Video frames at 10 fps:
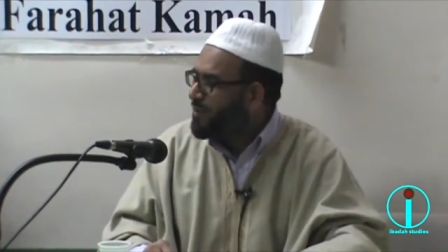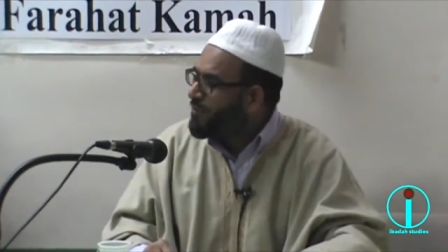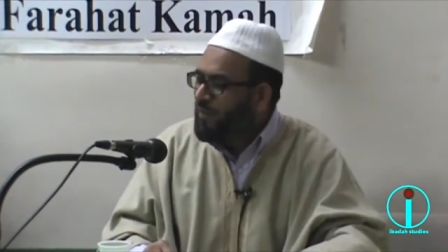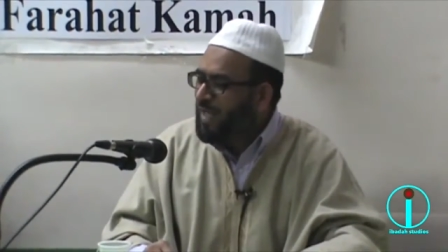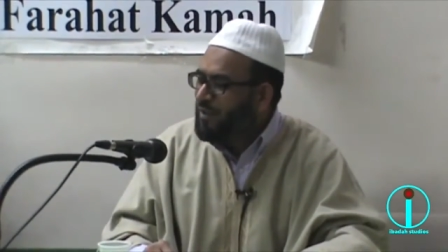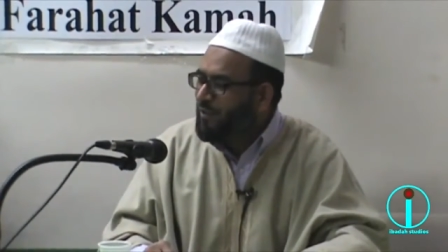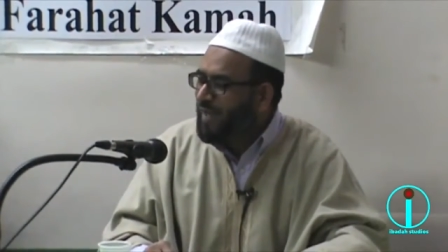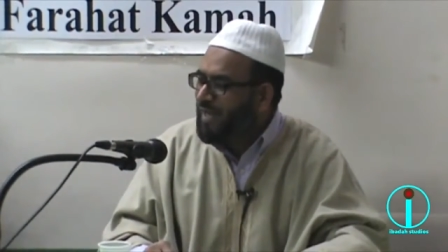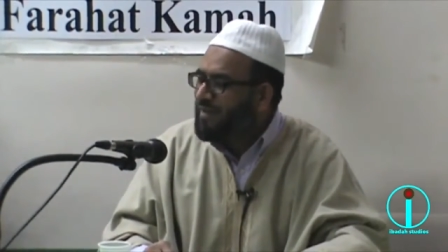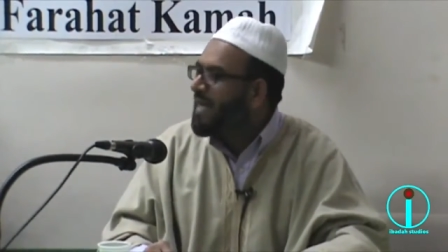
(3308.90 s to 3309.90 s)
Don't feel like
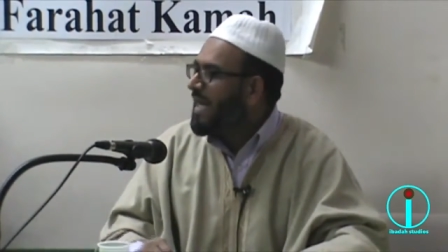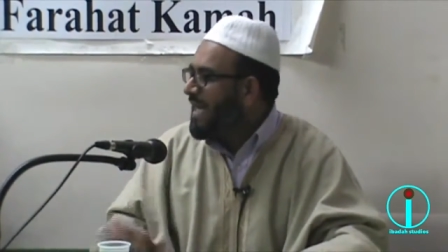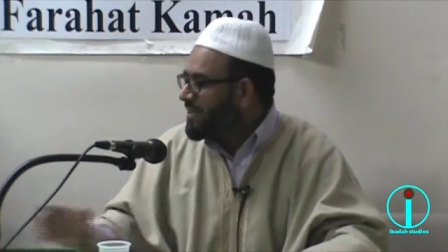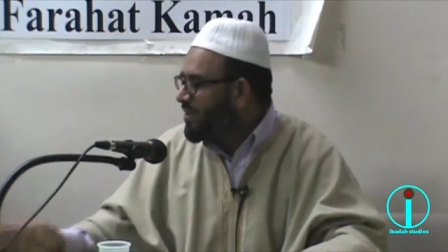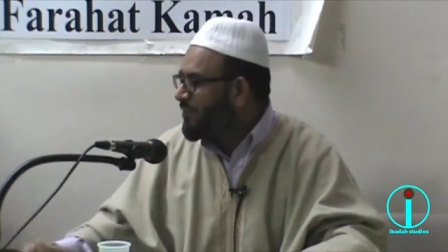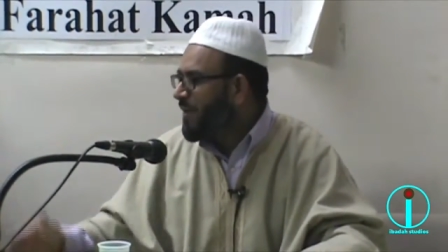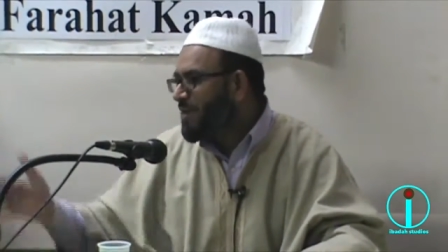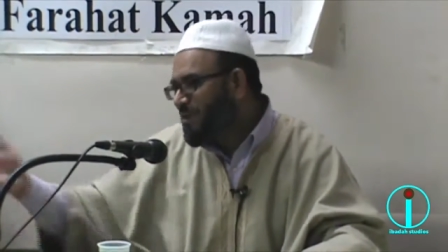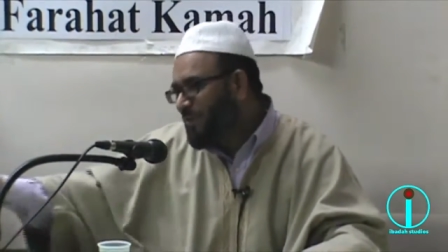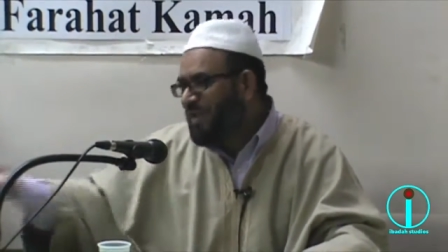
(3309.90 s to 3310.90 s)
doing it? Ask your
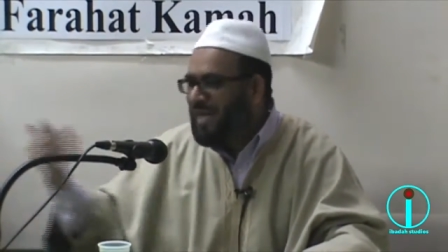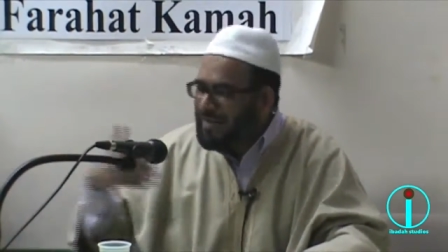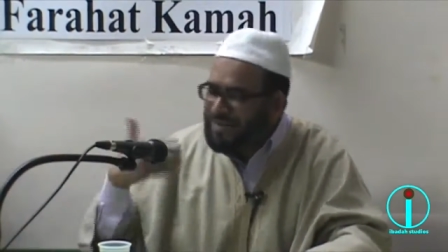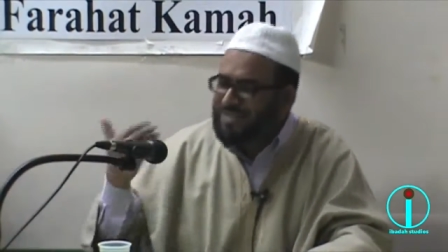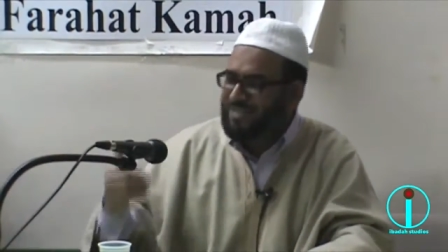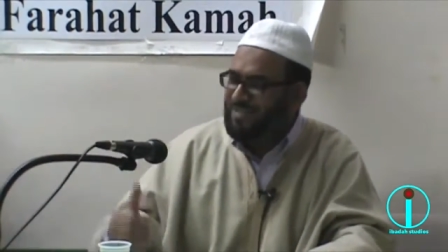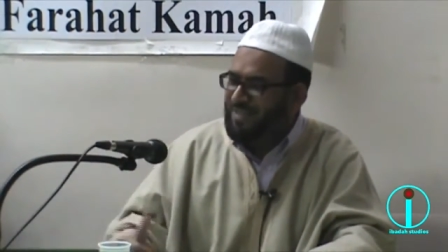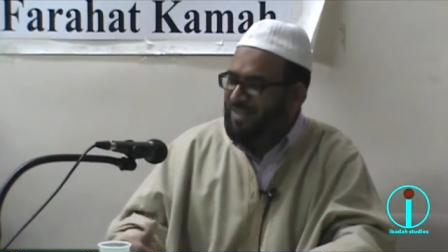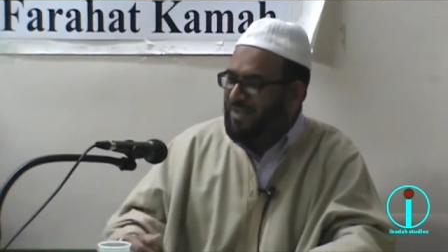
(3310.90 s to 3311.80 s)
friend, you read, I listen.